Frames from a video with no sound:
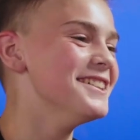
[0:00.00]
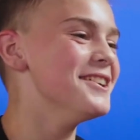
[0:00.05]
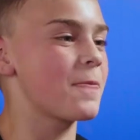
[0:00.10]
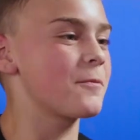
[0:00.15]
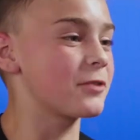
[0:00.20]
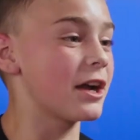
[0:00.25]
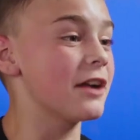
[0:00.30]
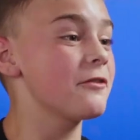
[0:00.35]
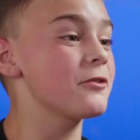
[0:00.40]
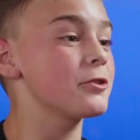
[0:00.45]

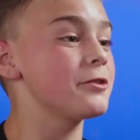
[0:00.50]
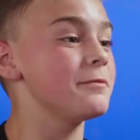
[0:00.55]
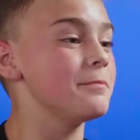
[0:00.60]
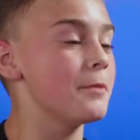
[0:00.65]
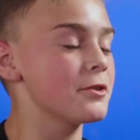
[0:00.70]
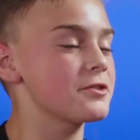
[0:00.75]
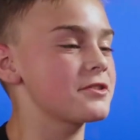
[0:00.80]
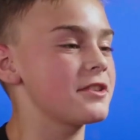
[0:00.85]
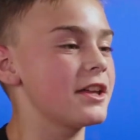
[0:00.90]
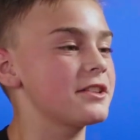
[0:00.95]
Driver you'd
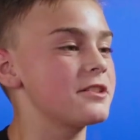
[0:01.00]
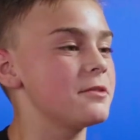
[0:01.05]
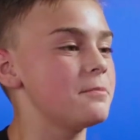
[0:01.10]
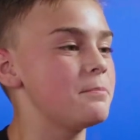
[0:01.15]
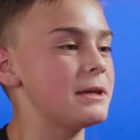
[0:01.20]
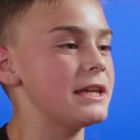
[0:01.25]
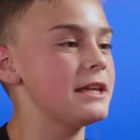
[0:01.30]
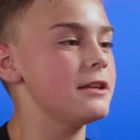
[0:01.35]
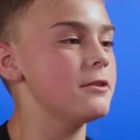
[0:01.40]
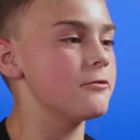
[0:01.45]
most like to
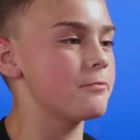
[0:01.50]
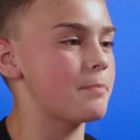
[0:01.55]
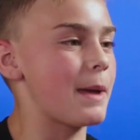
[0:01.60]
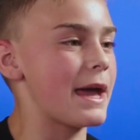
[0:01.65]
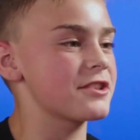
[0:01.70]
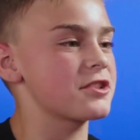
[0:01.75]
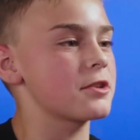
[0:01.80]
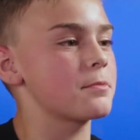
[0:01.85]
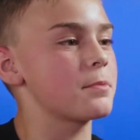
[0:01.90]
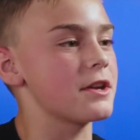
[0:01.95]
beat,
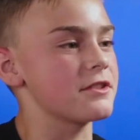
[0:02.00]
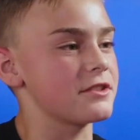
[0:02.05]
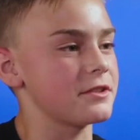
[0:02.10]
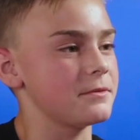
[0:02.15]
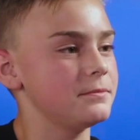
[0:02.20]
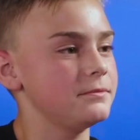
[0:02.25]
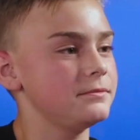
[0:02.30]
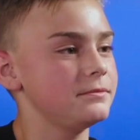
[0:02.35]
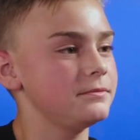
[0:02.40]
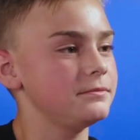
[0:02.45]
past or present?